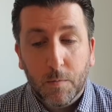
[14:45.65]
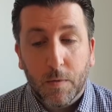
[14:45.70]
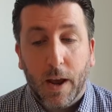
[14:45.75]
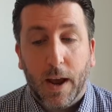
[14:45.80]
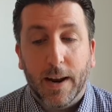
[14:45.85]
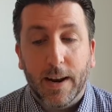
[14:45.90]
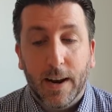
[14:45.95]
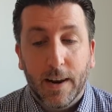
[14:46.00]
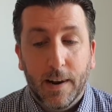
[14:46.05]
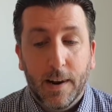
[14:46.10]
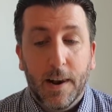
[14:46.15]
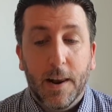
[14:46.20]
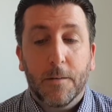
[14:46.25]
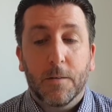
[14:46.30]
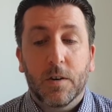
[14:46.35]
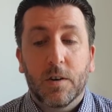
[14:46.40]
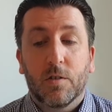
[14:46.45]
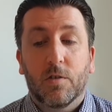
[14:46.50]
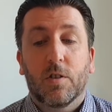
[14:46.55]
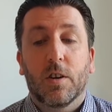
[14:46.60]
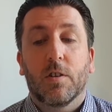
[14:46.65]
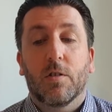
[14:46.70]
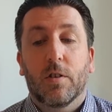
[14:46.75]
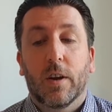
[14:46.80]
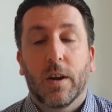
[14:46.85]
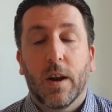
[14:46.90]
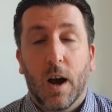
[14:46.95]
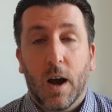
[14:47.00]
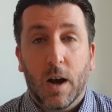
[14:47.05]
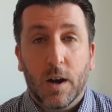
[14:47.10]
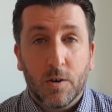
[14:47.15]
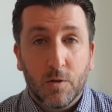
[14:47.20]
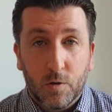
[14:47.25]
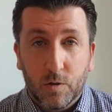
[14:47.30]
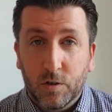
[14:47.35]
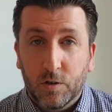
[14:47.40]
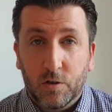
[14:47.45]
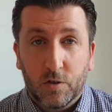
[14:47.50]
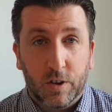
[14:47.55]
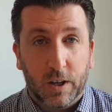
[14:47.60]
and 11 assists in
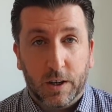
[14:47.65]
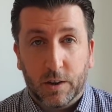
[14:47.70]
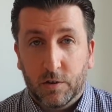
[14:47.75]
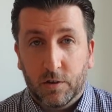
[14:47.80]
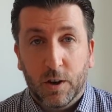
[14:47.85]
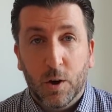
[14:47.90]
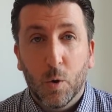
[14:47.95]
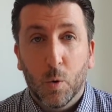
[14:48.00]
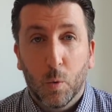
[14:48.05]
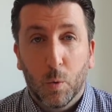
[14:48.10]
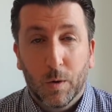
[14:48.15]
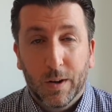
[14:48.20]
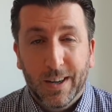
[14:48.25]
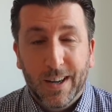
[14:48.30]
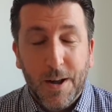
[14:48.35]
106 in all.